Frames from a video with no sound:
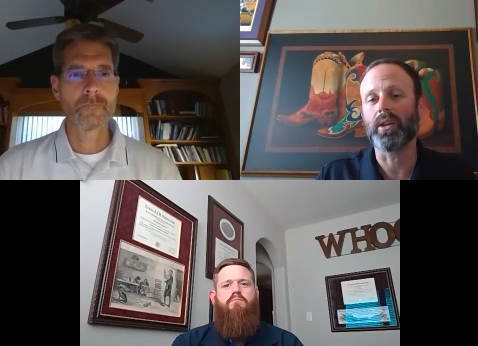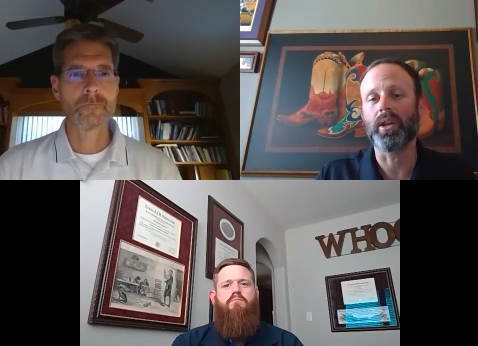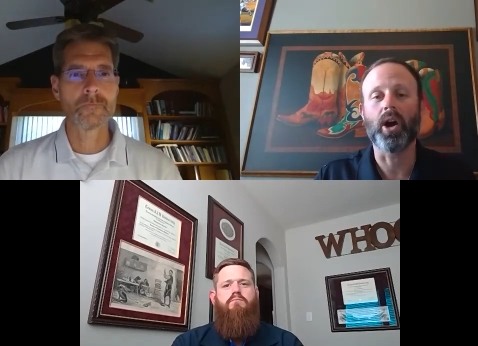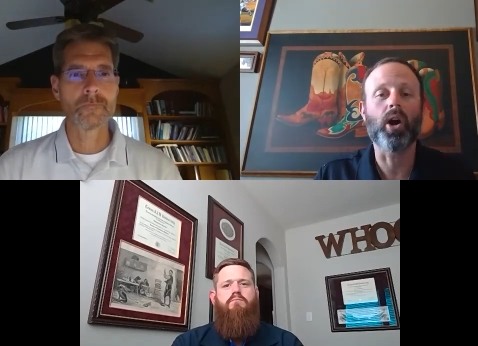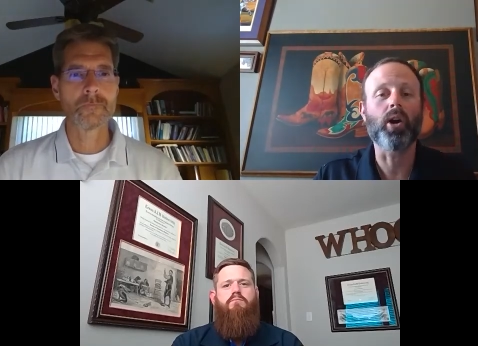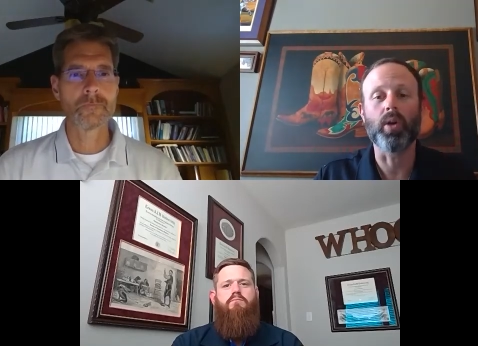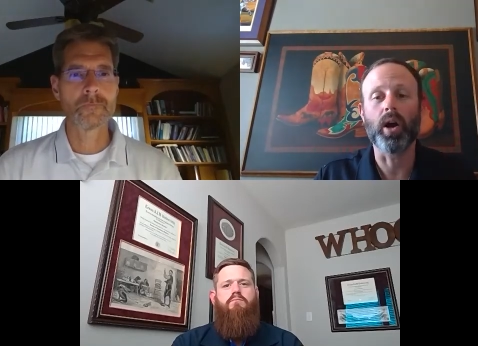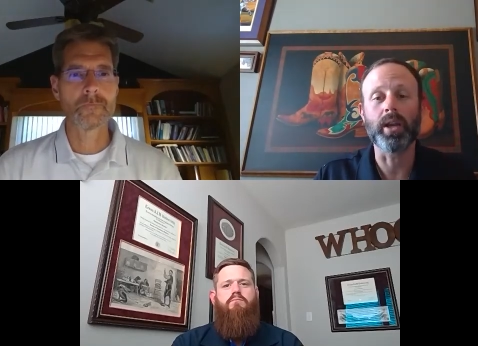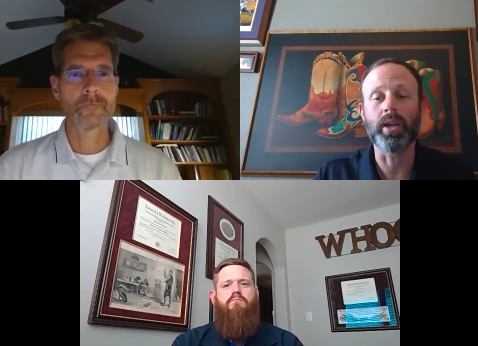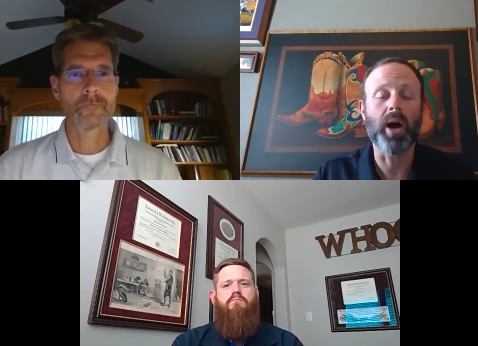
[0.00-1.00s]
Speaker 1: in
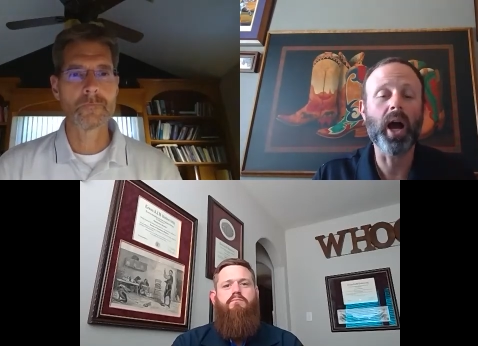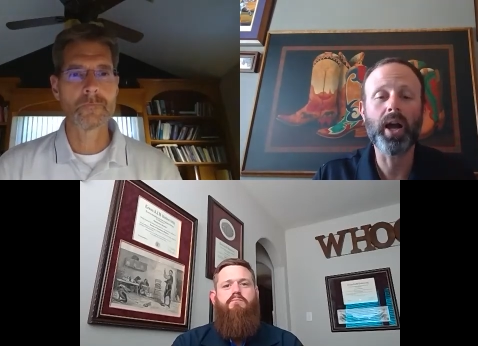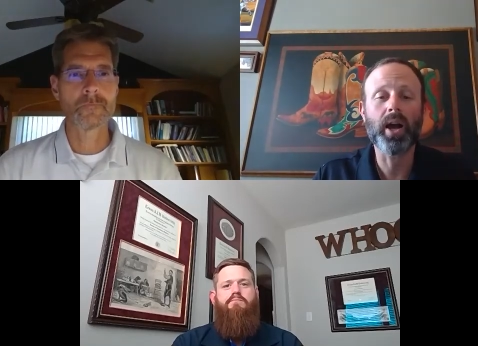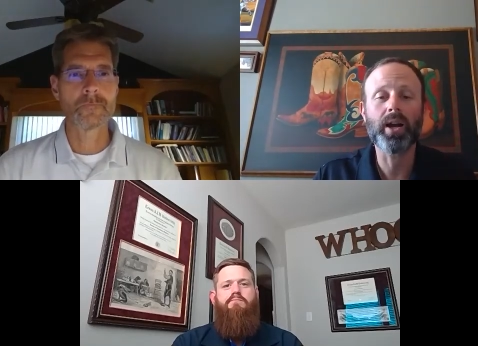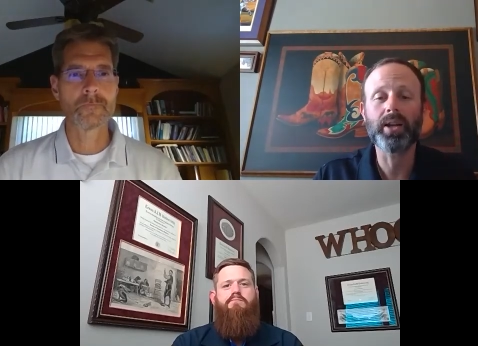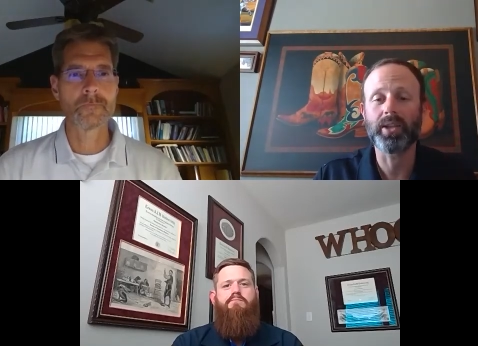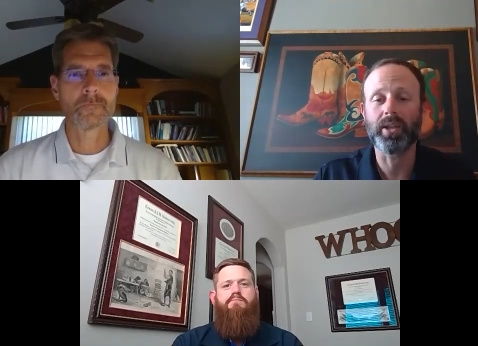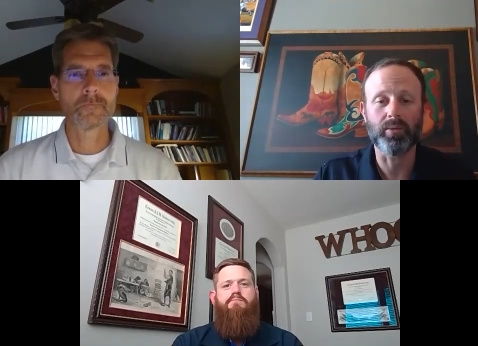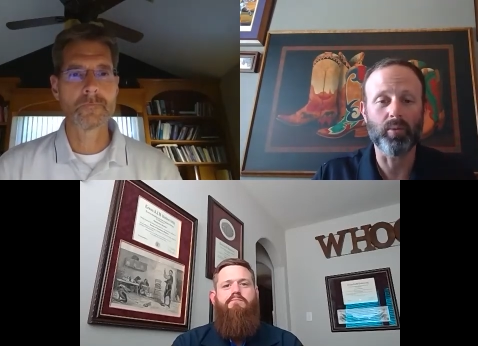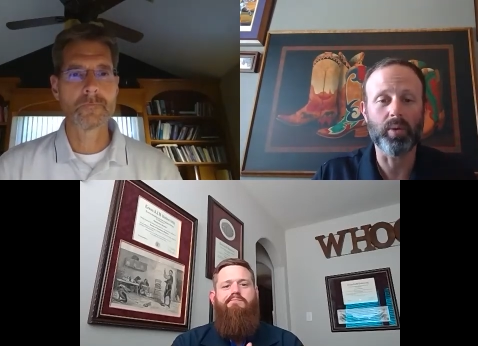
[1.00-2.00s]
our in my eyes
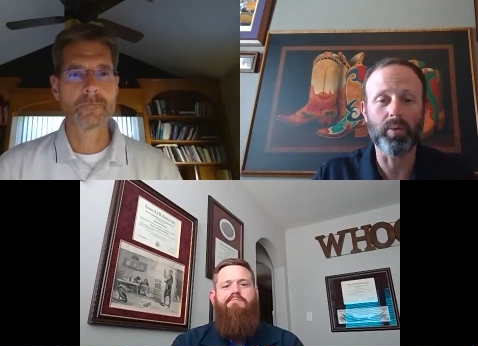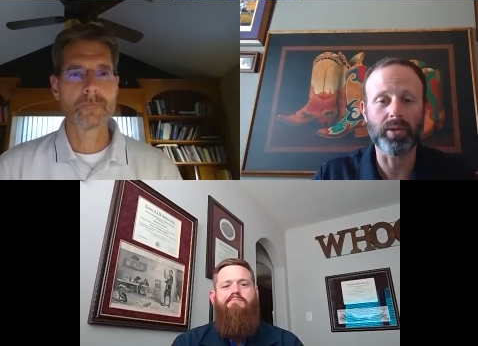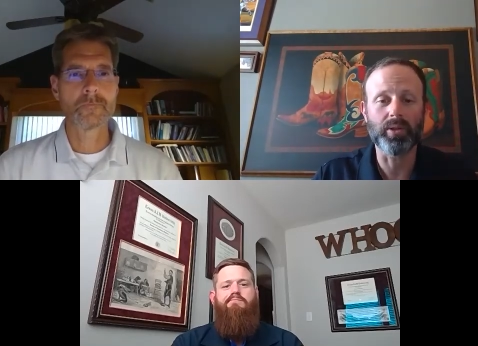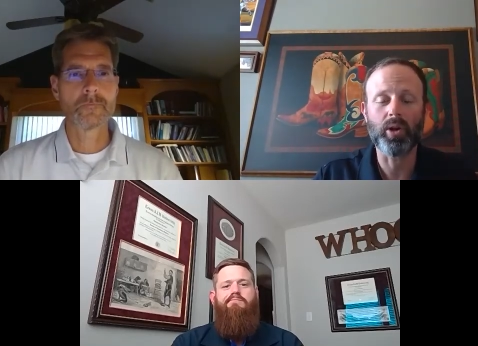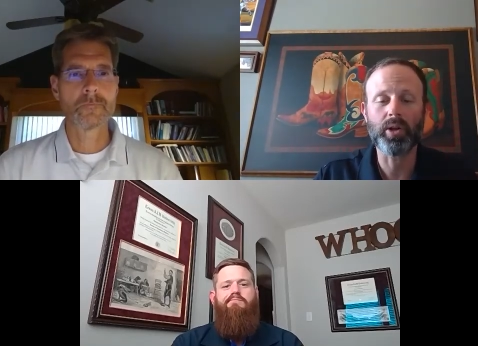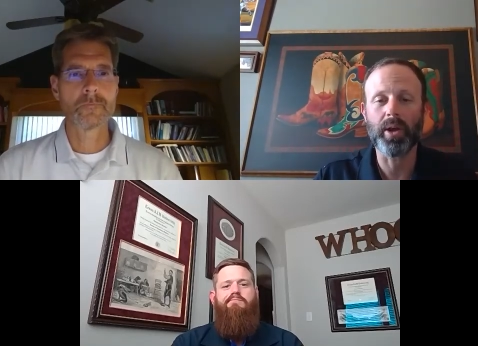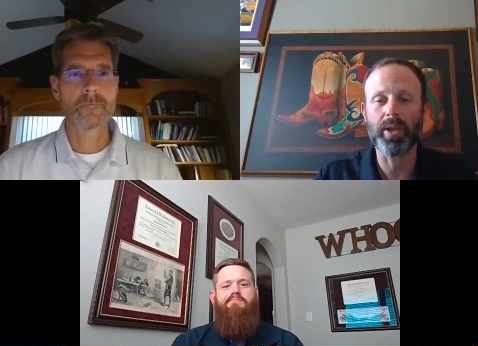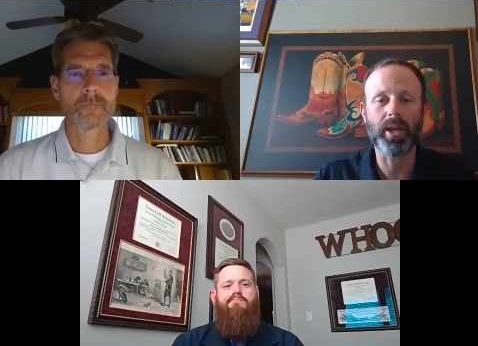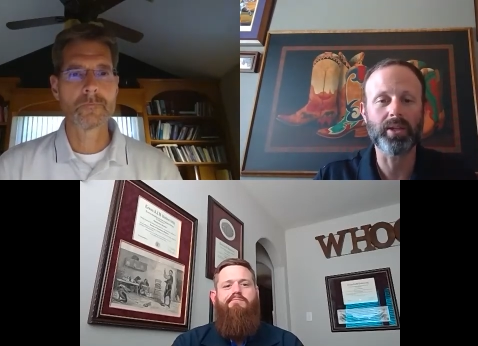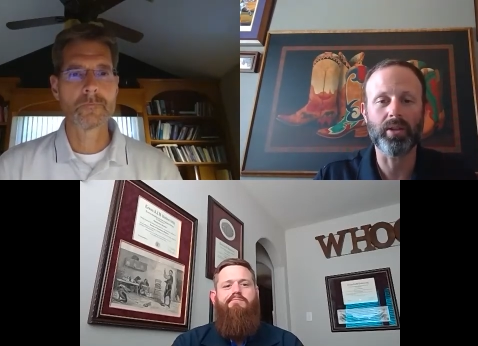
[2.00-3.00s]
and when we talked
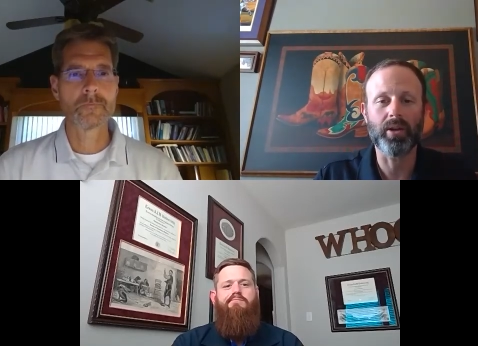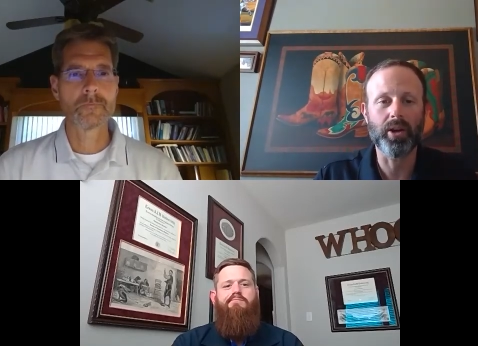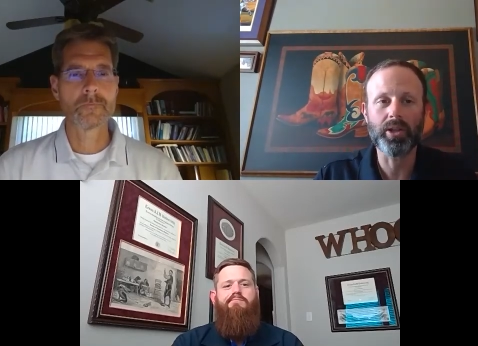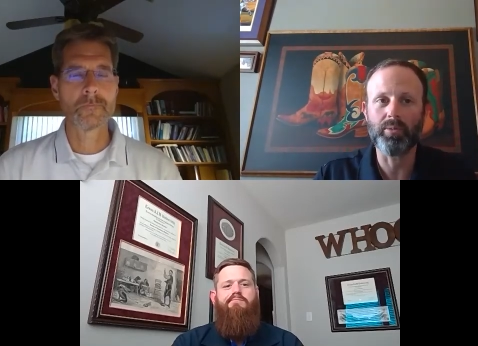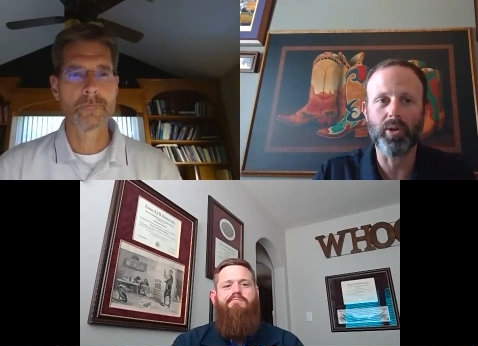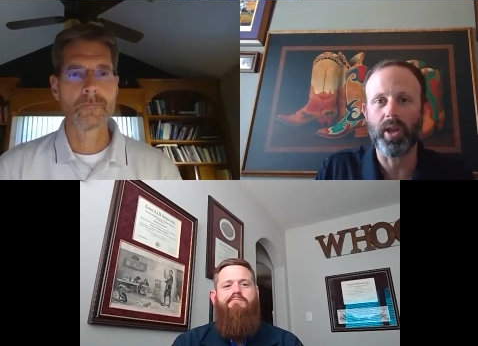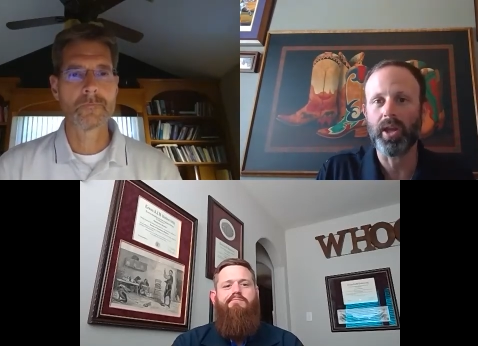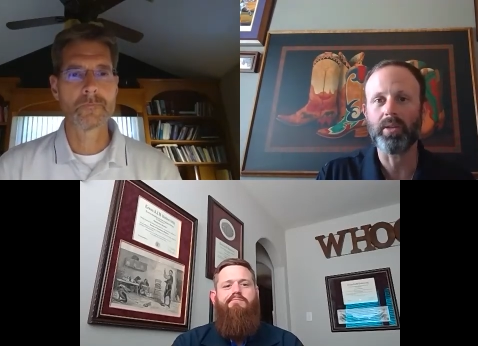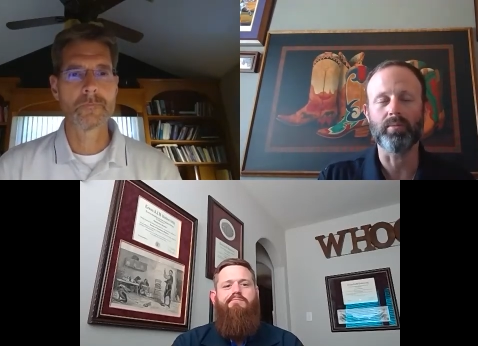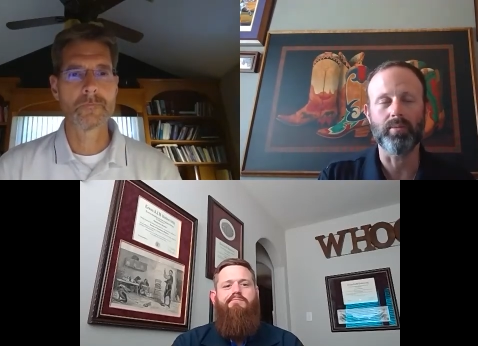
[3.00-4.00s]
about that to the customer
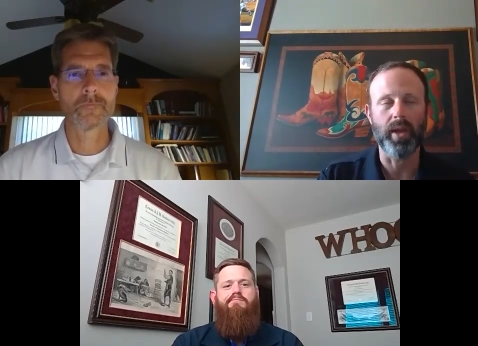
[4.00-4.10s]
they